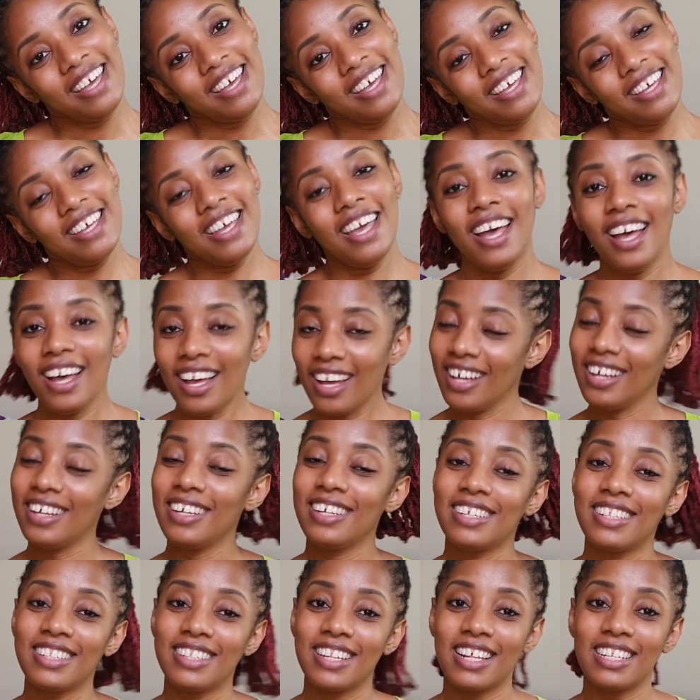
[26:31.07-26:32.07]
yeah,
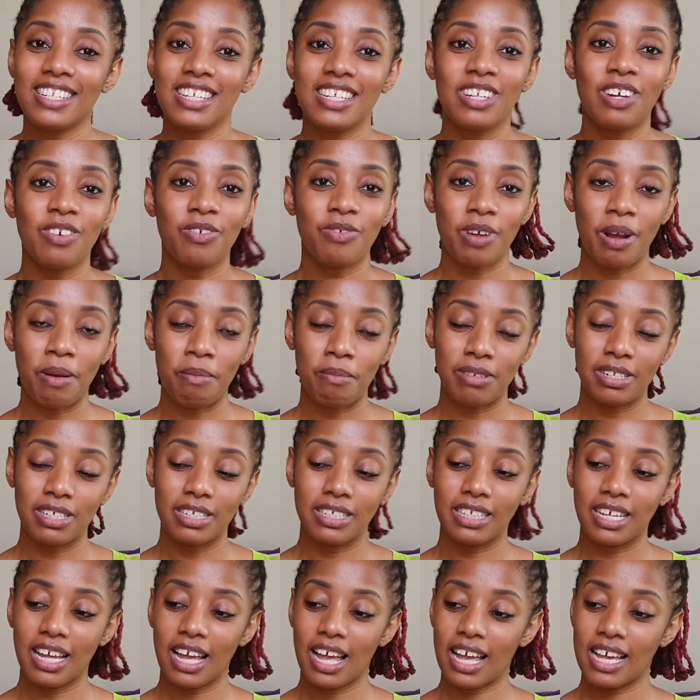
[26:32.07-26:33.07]
that's enough
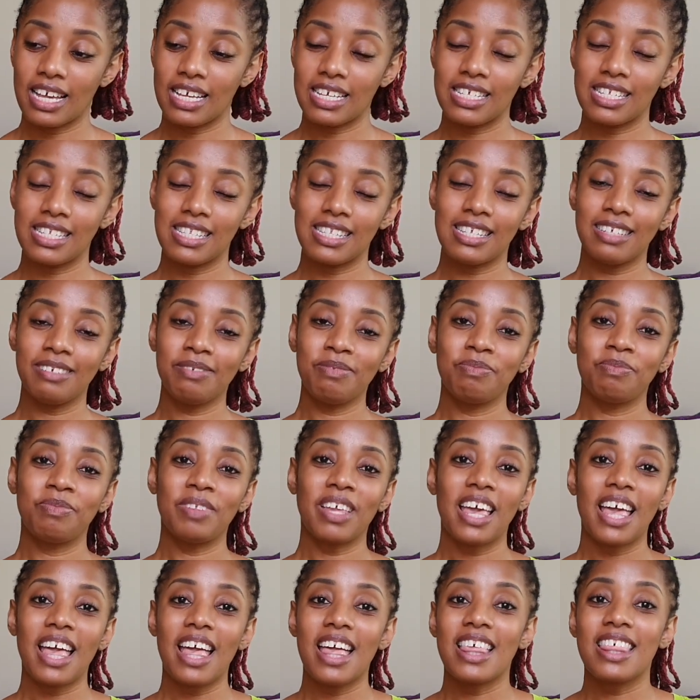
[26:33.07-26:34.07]
rambling, guys.
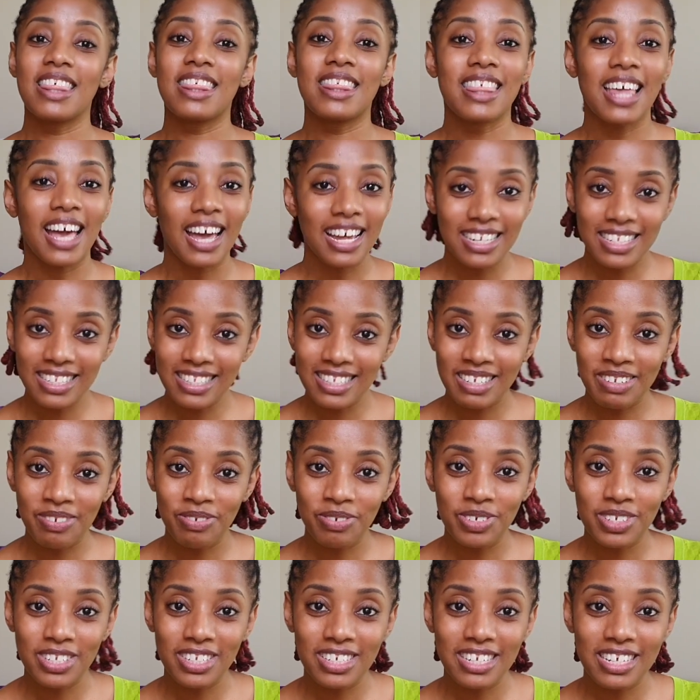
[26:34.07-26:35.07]
That is it
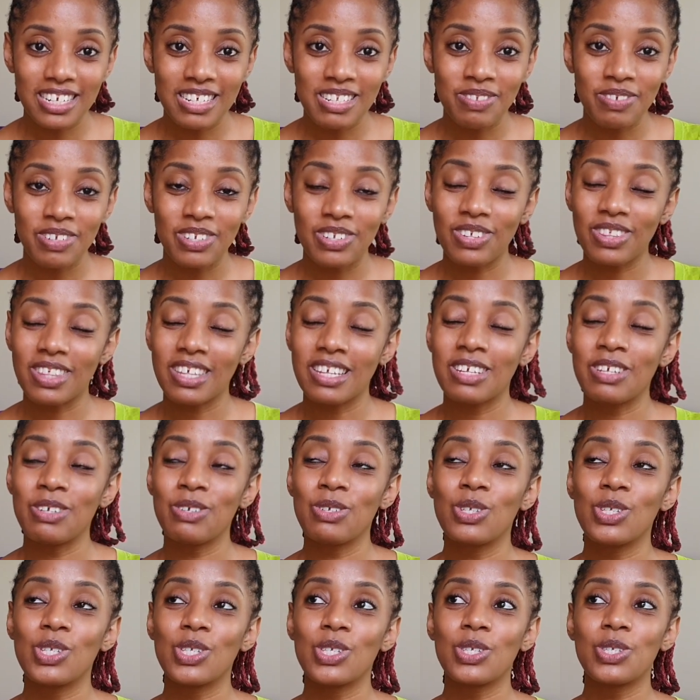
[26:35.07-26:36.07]
for today's video. Thank you
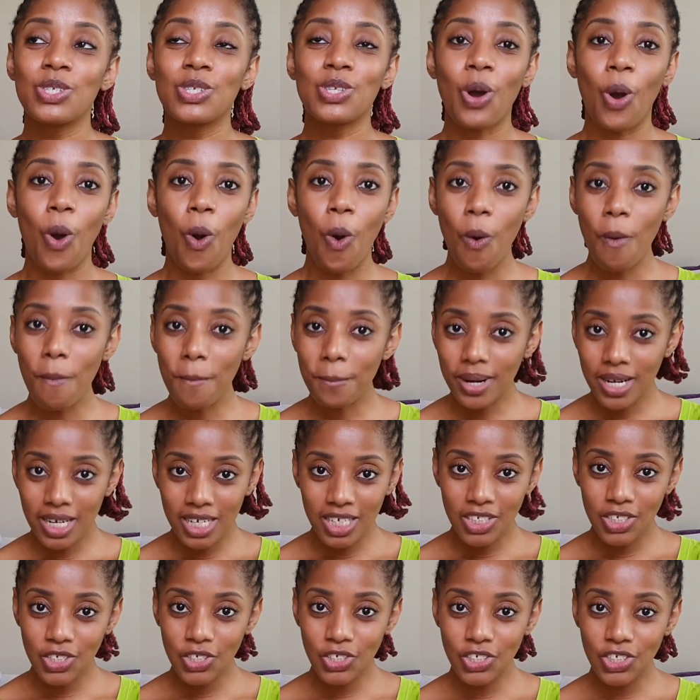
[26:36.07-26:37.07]
so
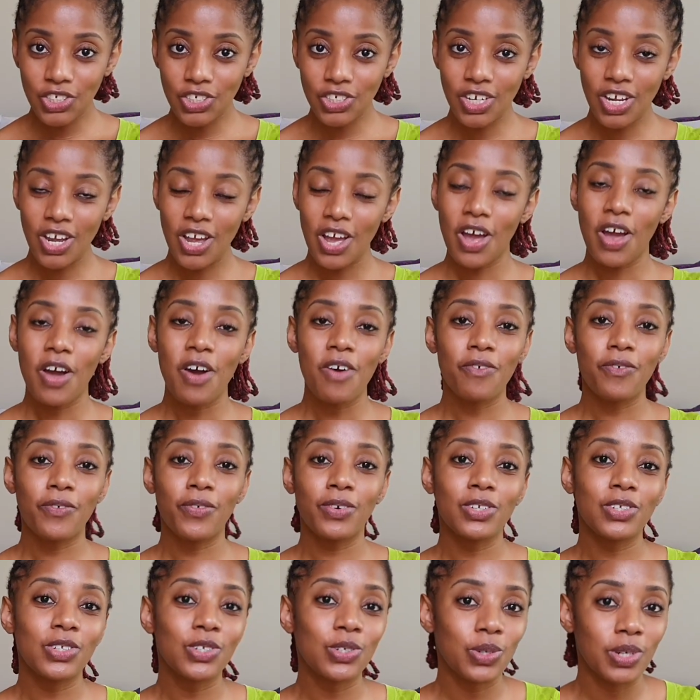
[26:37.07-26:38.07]
much
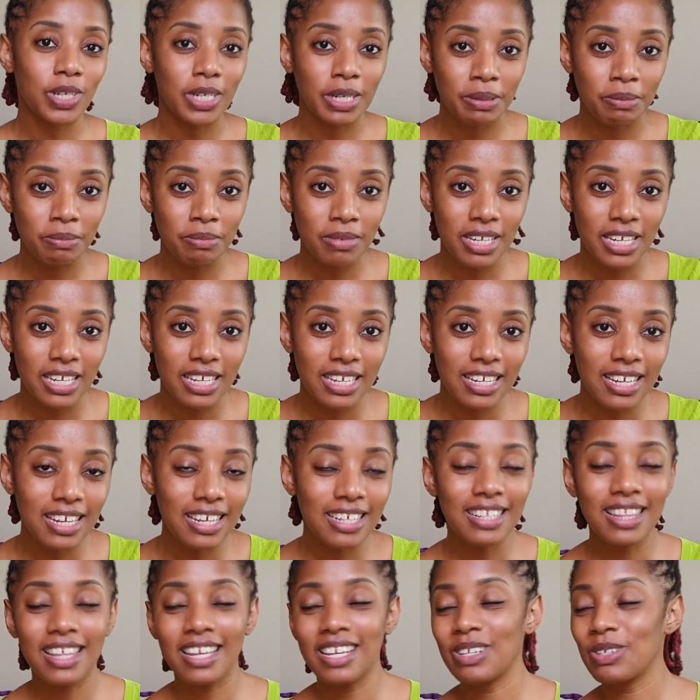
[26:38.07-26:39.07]
for joining me.
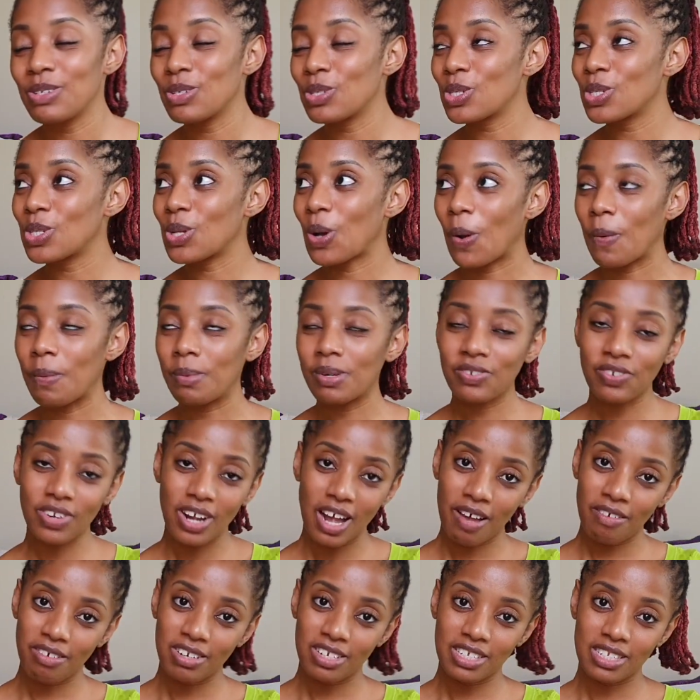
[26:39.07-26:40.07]
Thank you so much for
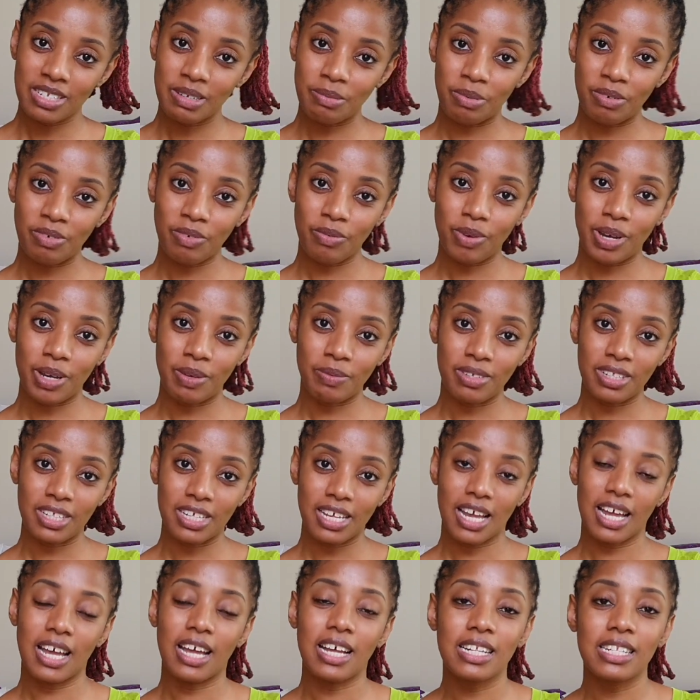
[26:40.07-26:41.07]
having a sip of wine with
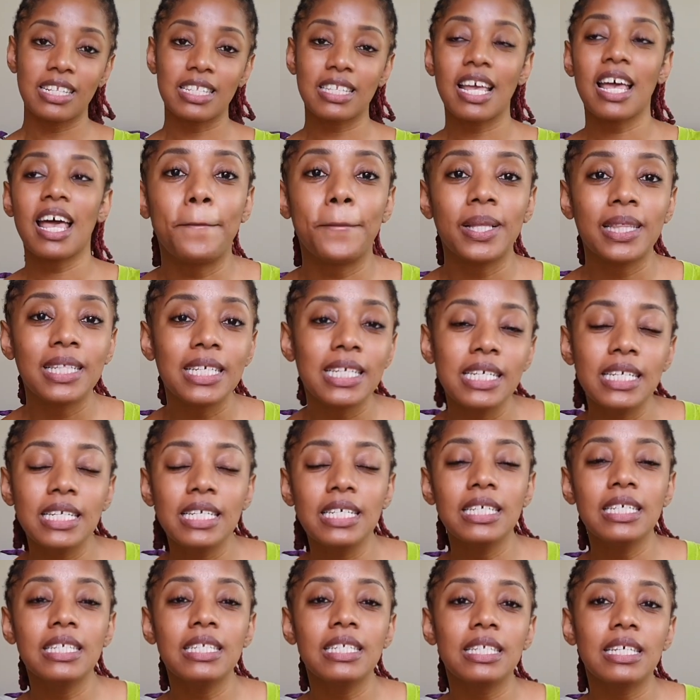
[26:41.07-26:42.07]
Cads.
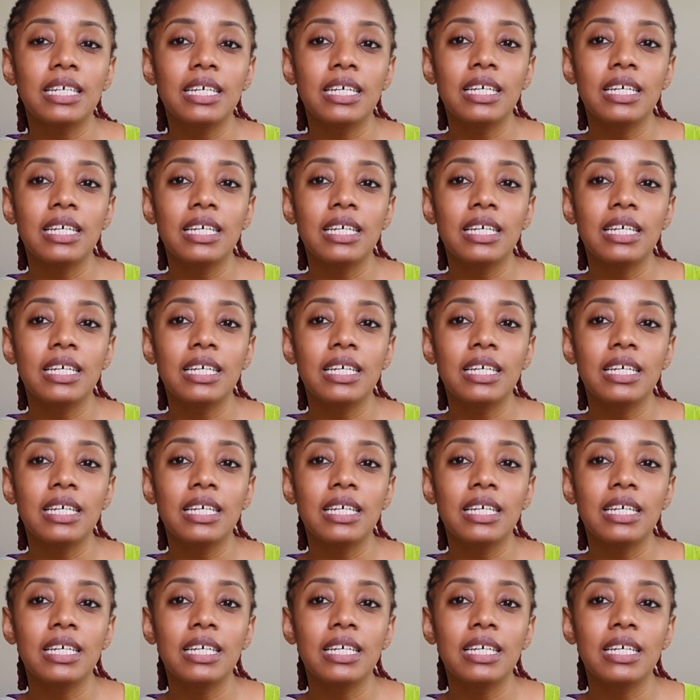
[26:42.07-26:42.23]
Please